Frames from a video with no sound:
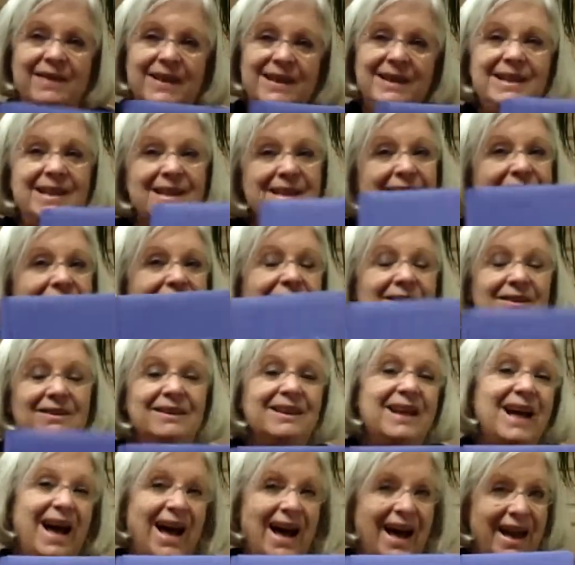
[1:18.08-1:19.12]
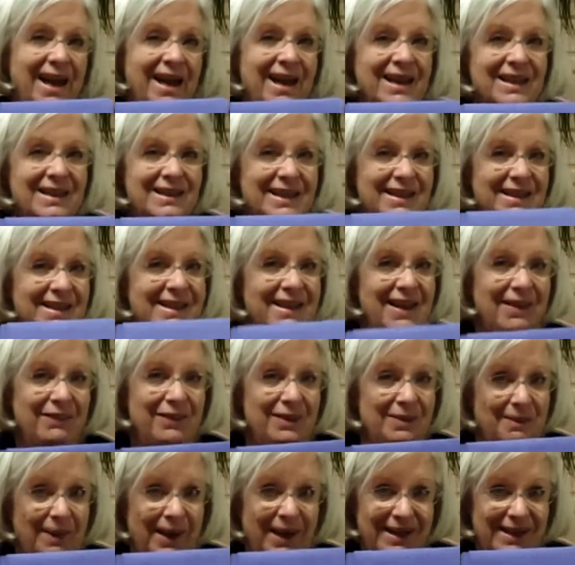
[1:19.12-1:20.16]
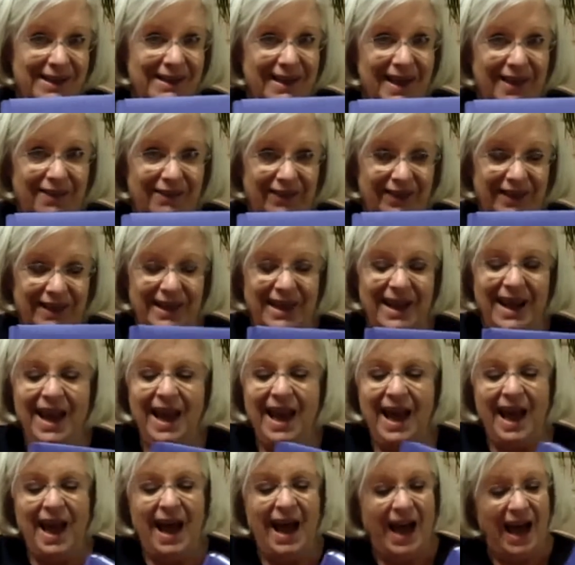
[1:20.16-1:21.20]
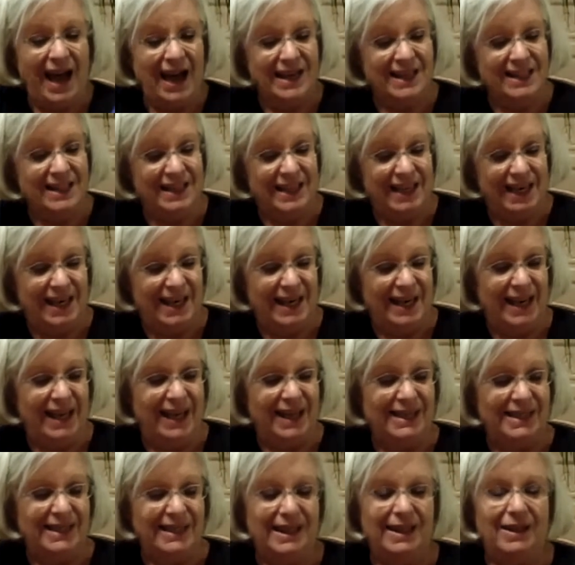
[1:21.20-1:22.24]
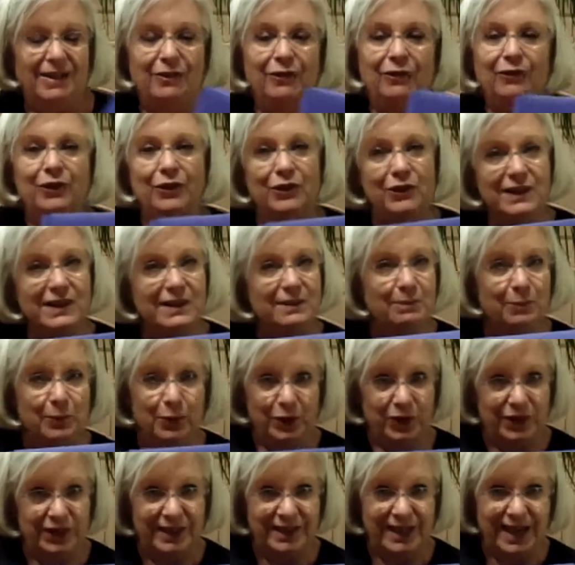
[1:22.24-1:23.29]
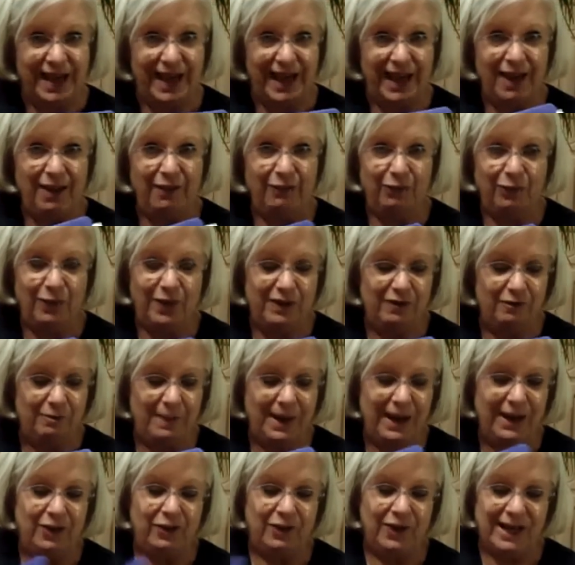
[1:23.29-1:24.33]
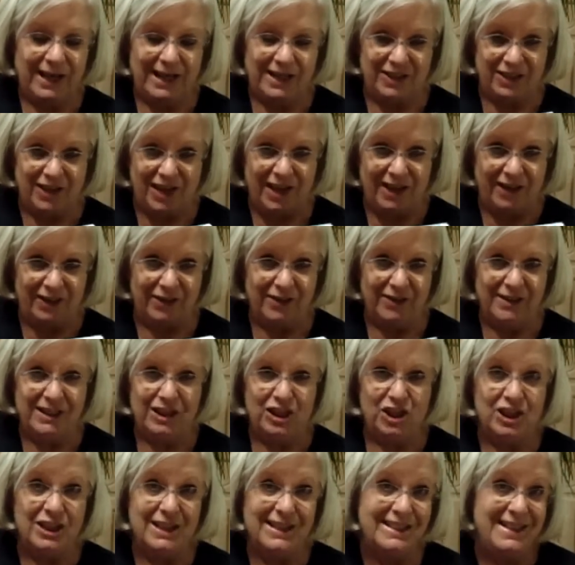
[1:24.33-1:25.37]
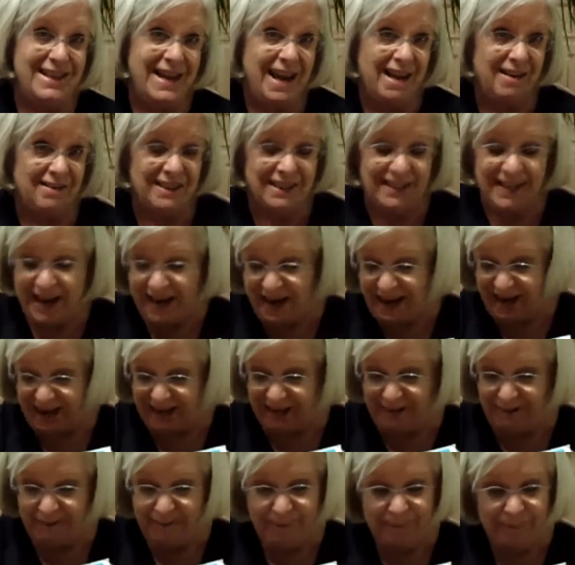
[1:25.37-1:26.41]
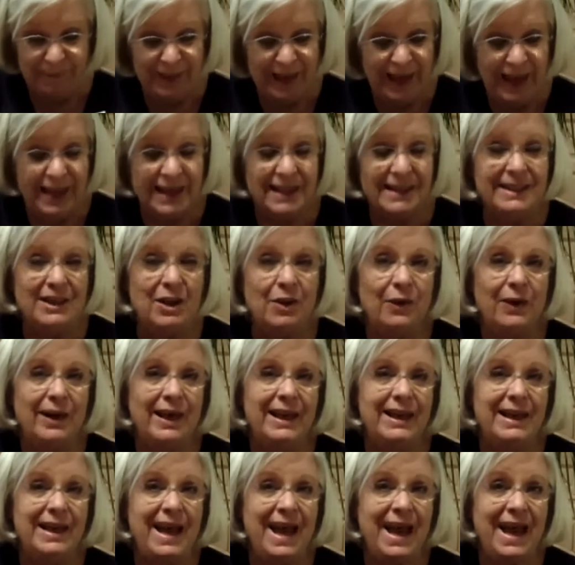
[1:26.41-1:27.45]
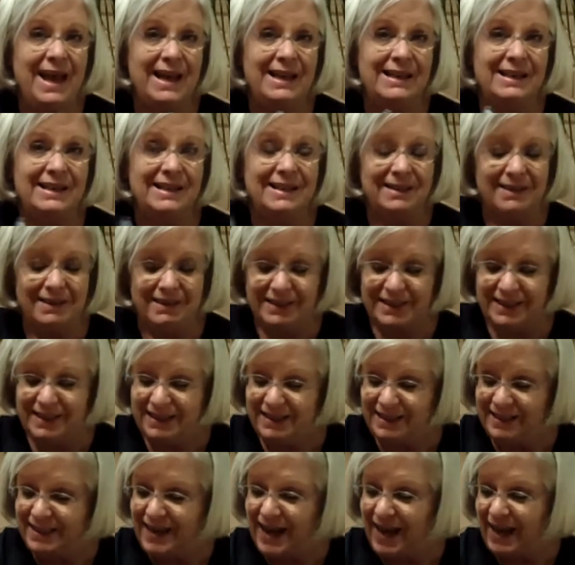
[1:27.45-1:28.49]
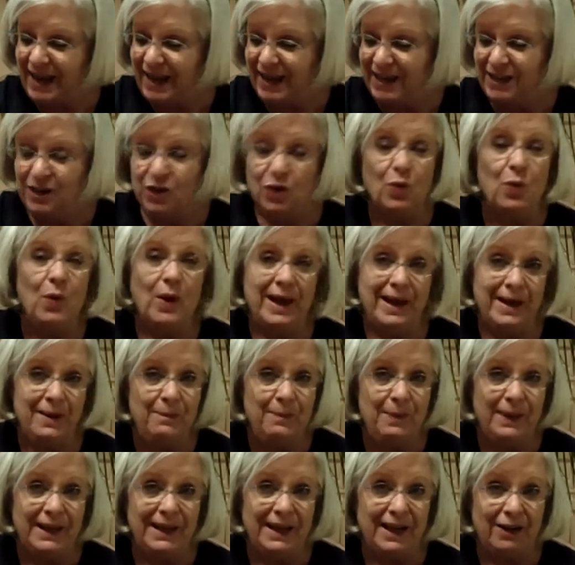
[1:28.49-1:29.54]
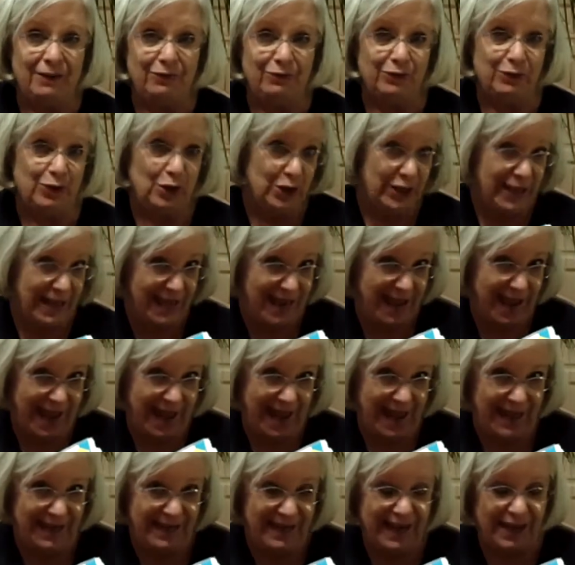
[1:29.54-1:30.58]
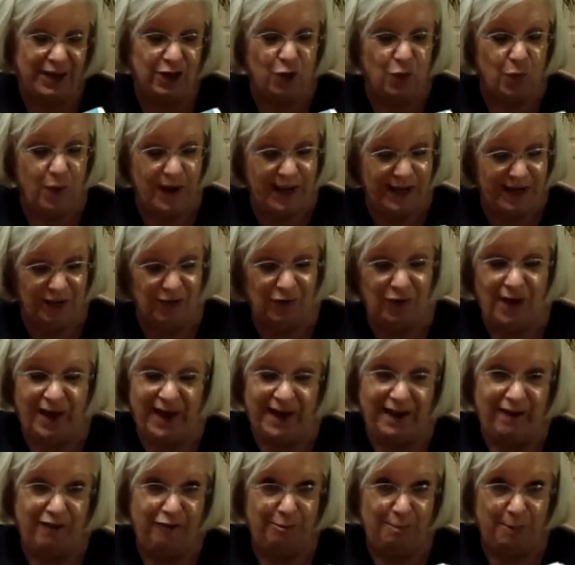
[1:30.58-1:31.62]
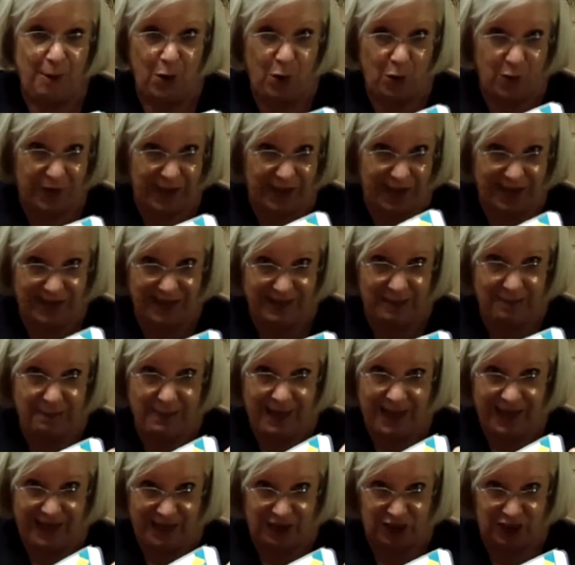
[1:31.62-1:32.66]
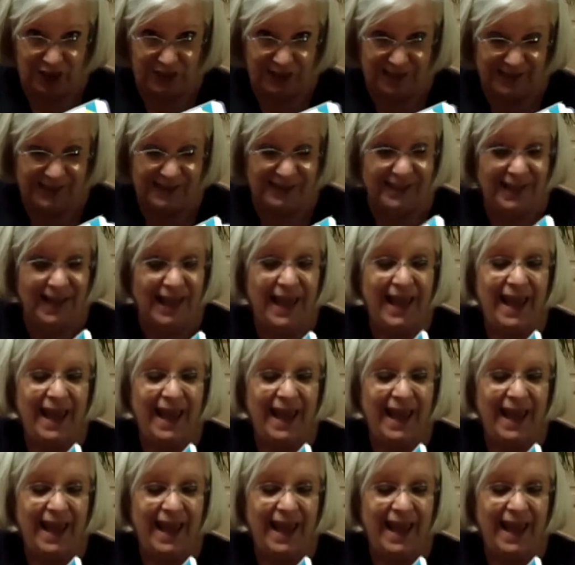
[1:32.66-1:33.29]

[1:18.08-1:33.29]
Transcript: This is a little guy. It's a 7 by 7. I did it, it's a first birthday of one of my granddaughters. She's now 10. So it has taken quite a bit of looking at and quite a lot of poking the pages